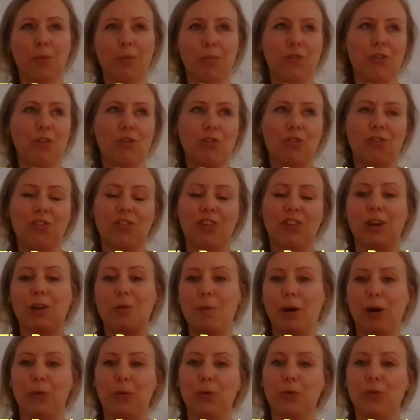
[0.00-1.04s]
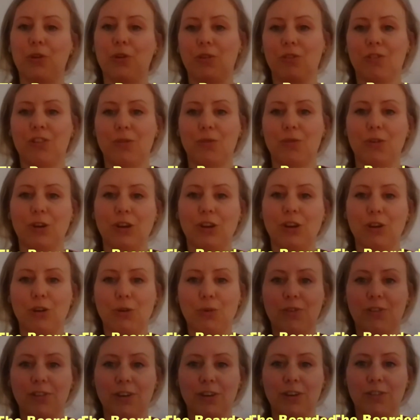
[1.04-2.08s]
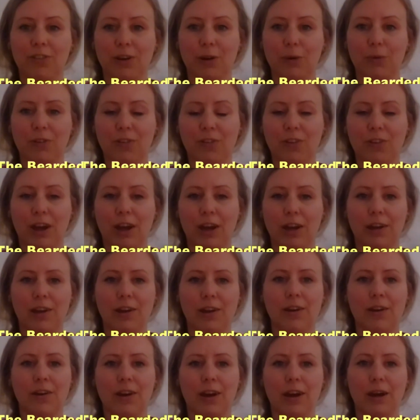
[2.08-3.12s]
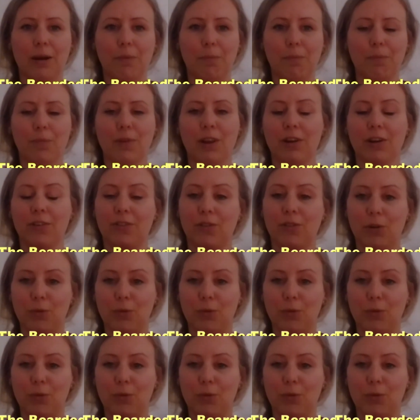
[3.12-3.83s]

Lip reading: So just think about all those different uses, I would say, as